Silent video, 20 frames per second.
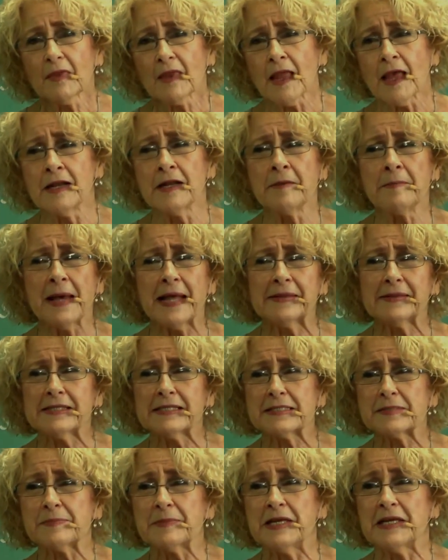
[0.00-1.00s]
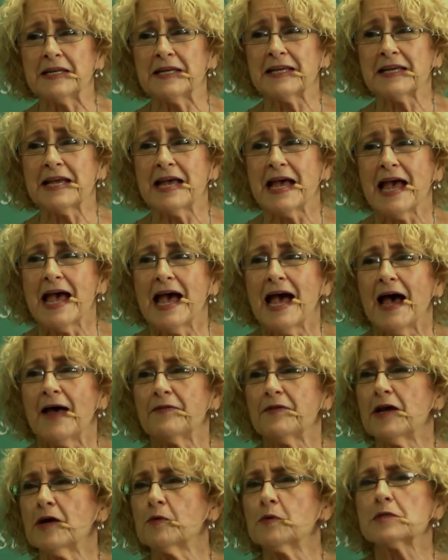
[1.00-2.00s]
And I'm at this meeting,
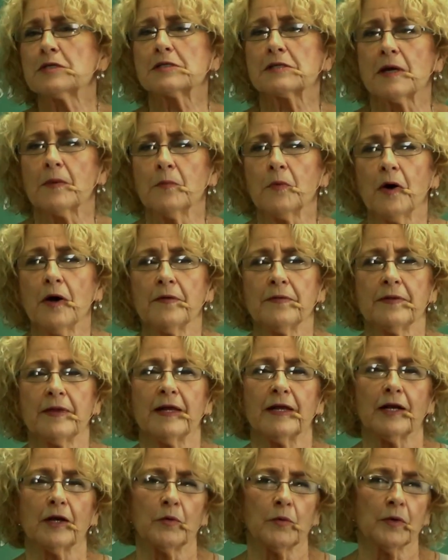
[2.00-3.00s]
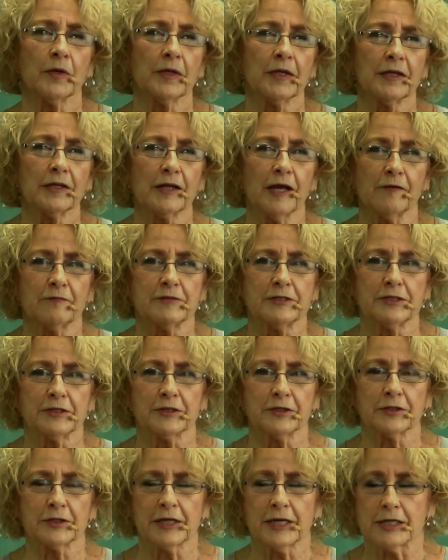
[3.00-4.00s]
and there was someone that I really loved
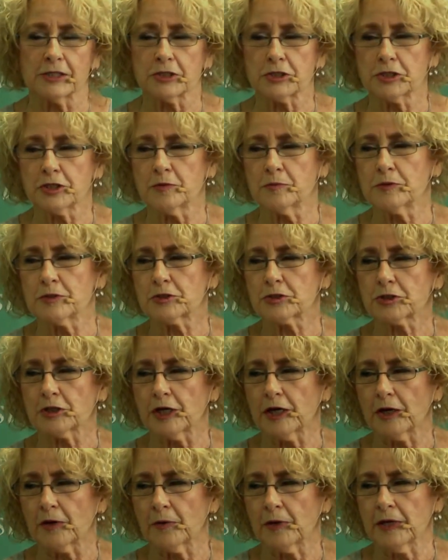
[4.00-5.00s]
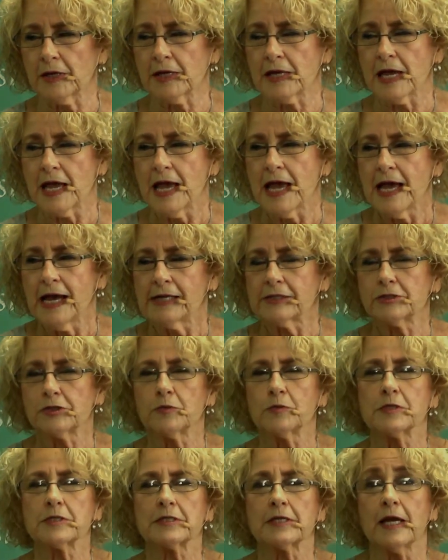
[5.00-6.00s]
dearly, and she was sharing, and she
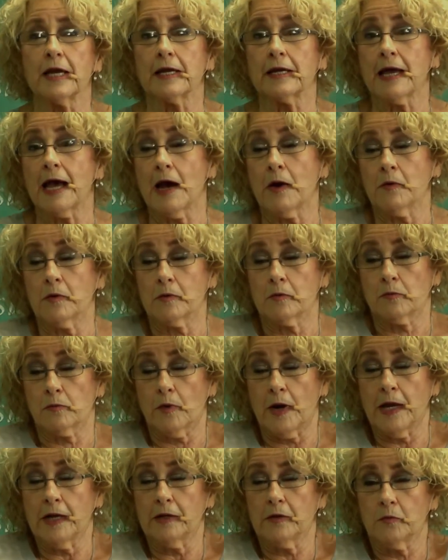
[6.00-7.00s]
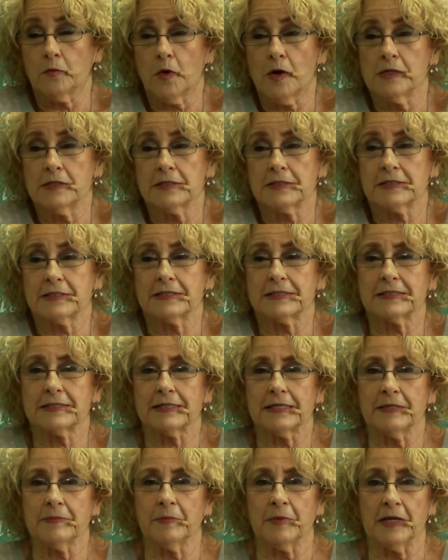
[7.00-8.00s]
was saying how great it was to
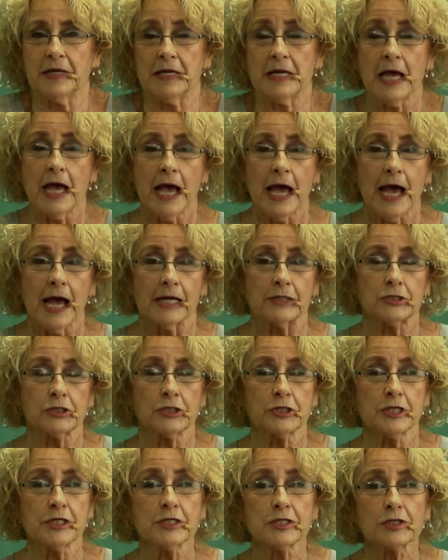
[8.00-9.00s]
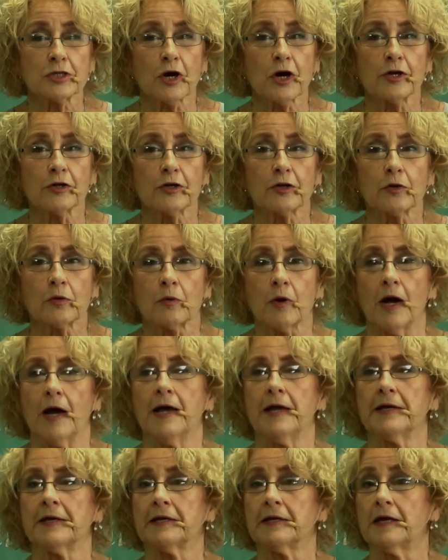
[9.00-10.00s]
see me. And she started
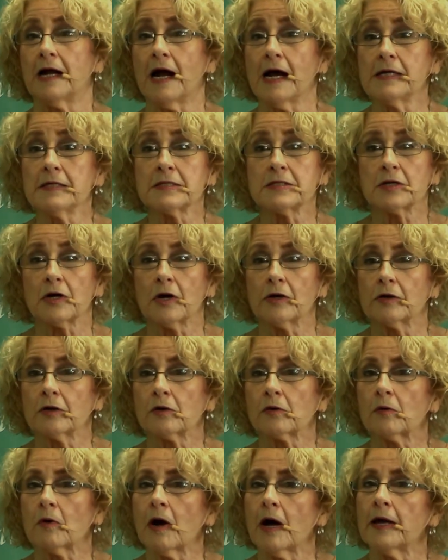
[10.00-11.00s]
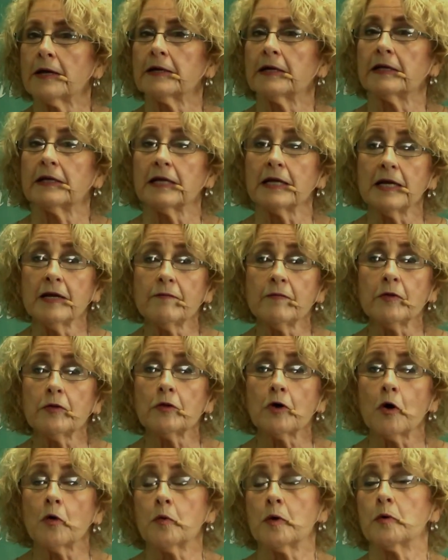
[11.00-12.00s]
crying, and I started crying, and even
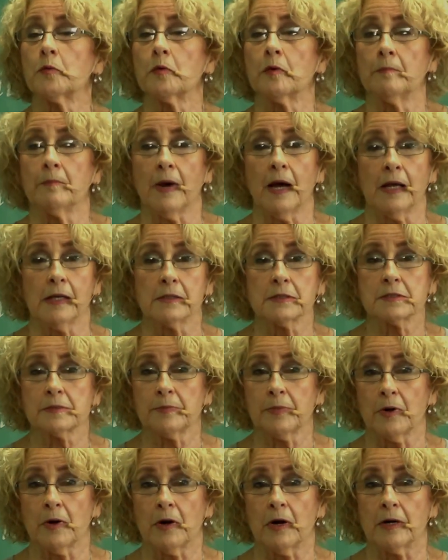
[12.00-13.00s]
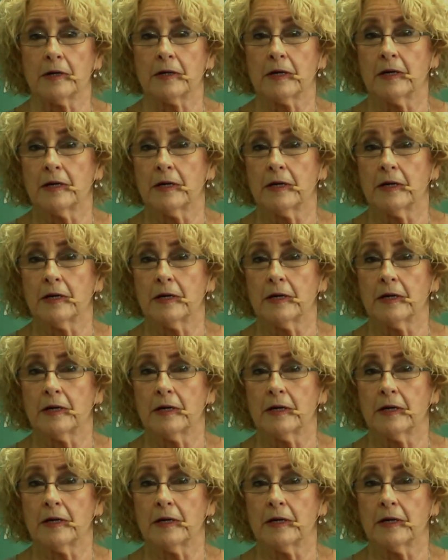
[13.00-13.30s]
though we were miles apart,